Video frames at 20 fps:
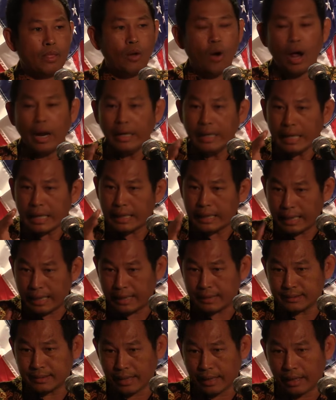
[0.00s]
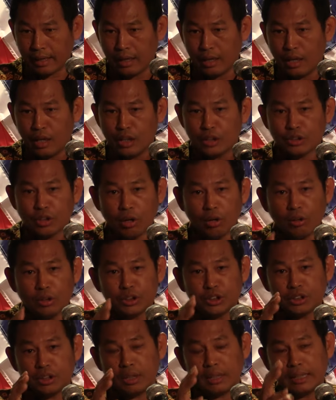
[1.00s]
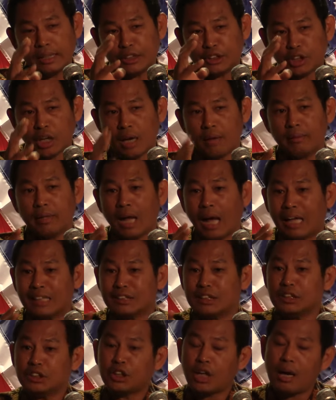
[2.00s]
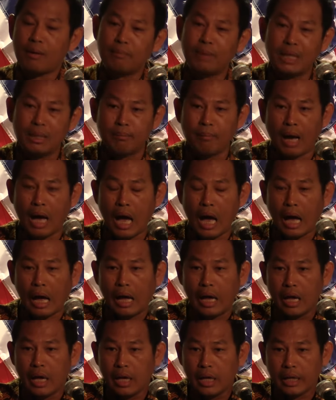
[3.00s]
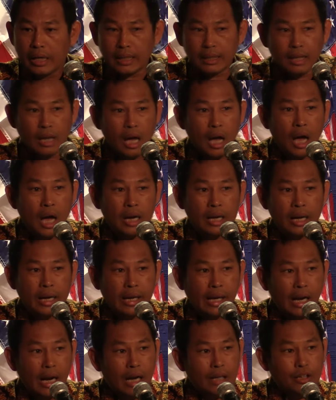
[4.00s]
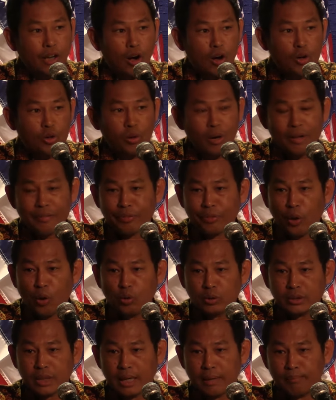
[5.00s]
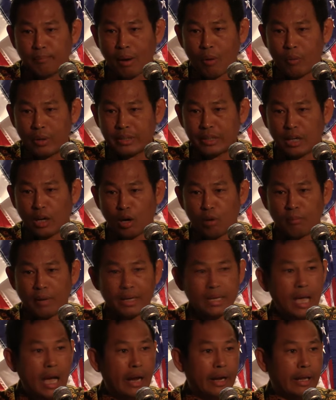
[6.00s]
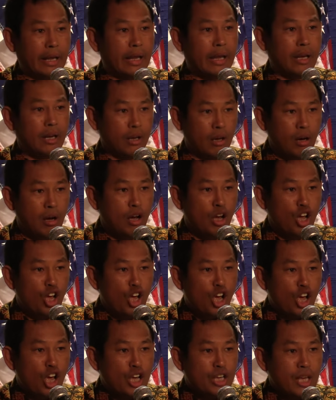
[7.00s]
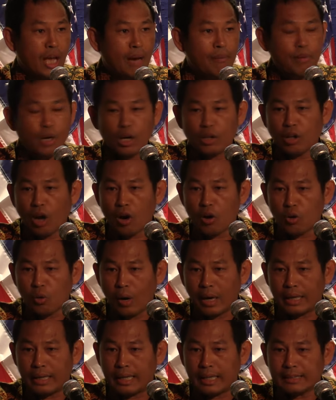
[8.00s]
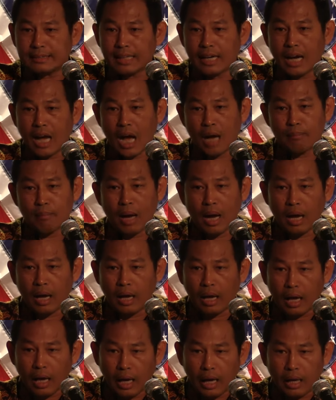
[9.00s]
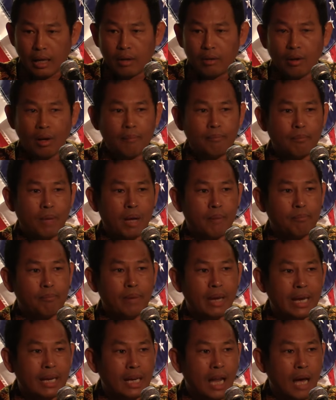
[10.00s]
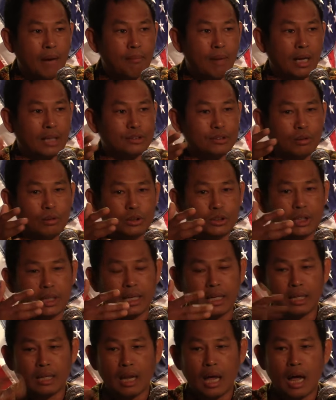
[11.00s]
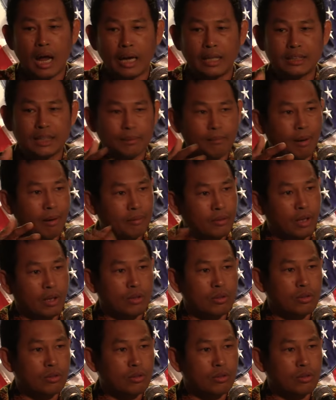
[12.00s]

No, and lazy. General the Jam Nazi Germany ma. Hitler anayara Tongoa Tonze Pawenaloma Yare, no? Yabira Tongoa Lizangama Melama solution, Hitler Arishima